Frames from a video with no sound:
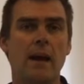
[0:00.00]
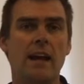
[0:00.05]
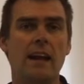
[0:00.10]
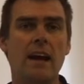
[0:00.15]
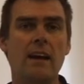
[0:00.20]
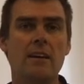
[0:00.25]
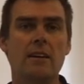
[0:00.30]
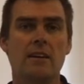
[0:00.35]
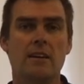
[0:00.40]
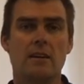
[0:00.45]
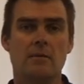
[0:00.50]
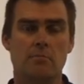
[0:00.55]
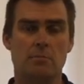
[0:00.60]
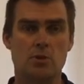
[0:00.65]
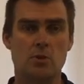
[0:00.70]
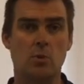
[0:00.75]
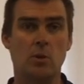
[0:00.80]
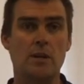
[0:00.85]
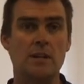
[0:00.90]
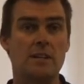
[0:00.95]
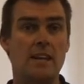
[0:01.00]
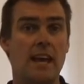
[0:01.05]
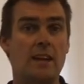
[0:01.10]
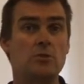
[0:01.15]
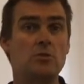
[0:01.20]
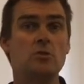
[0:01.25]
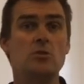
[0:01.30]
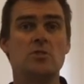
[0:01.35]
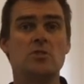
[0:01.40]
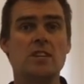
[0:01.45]
matter between our
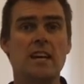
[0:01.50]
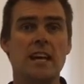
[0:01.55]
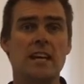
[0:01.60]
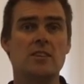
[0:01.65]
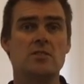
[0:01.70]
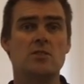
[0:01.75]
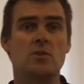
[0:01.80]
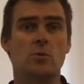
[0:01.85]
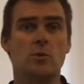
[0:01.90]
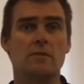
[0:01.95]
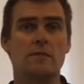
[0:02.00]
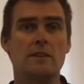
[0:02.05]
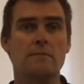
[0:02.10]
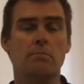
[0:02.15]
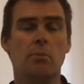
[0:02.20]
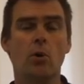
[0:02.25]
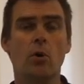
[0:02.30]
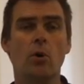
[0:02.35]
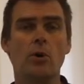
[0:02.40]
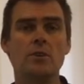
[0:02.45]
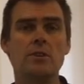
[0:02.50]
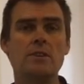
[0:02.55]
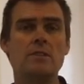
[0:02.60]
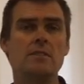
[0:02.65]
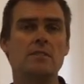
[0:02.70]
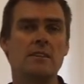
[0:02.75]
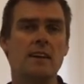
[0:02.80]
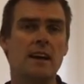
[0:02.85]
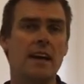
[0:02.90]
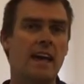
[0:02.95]
new sands that we've
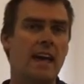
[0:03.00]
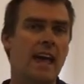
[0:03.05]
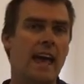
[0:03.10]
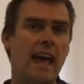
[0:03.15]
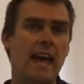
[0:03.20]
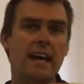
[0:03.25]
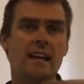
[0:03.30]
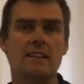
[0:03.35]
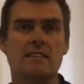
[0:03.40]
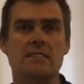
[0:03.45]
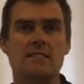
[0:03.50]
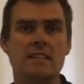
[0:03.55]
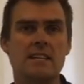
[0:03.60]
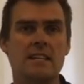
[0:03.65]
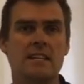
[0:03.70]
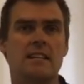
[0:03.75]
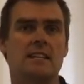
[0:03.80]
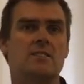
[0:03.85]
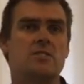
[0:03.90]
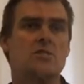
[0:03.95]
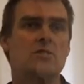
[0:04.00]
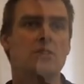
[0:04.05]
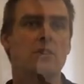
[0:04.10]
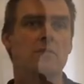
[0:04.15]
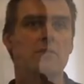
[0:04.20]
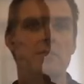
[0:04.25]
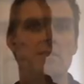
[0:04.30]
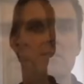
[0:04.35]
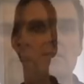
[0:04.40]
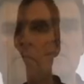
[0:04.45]
imported and the
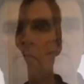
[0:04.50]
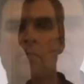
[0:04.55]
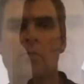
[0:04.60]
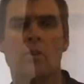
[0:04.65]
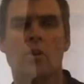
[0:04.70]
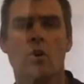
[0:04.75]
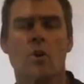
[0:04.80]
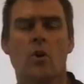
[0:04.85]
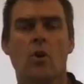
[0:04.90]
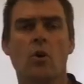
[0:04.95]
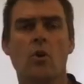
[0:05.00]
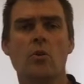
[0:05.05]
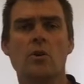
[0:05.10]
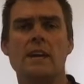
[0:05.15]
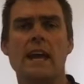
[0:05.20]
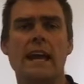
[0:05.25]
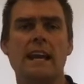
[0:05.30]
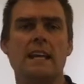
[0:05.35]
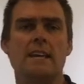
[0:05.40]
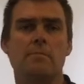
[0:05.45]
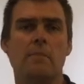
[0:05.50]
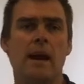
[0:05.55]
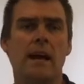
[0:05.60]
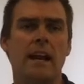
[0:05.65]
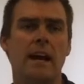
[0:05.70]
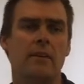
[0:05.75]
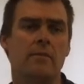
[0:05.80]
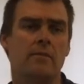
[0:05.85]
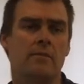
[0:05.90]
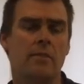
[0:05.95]
surface. Organic
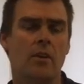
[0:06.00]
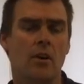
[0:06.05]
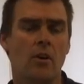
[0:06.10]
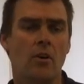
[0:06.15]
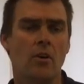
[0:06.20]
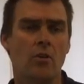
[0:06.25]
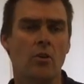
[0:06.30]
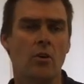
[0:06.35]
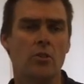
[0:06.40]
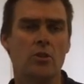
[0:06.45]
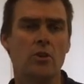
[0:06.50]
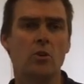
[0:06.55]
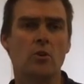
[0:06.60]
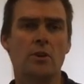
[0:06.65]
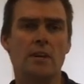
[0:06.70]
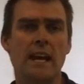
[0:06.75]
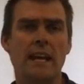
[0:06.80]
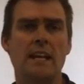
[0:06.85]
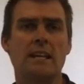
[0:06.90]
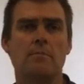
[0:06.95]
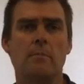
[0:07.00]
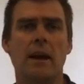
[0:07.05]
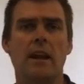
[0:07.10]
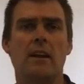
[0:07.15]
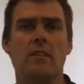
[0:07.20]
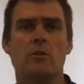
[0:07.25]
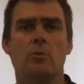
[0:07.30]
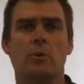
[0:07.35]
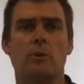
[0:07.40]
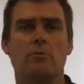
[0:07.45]
matter. The organic
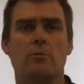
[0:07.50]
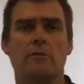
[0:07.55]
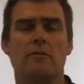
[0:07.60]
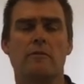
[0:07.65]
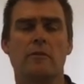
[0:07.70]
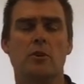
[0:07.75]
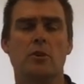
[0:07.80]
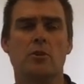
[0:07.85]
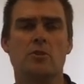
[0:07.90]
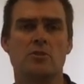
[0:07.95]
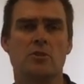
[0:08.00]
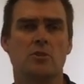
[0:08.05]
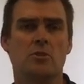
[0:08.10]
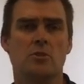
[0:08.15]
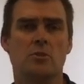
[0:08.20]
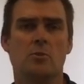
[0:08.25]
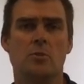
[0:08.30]
matter that we refer to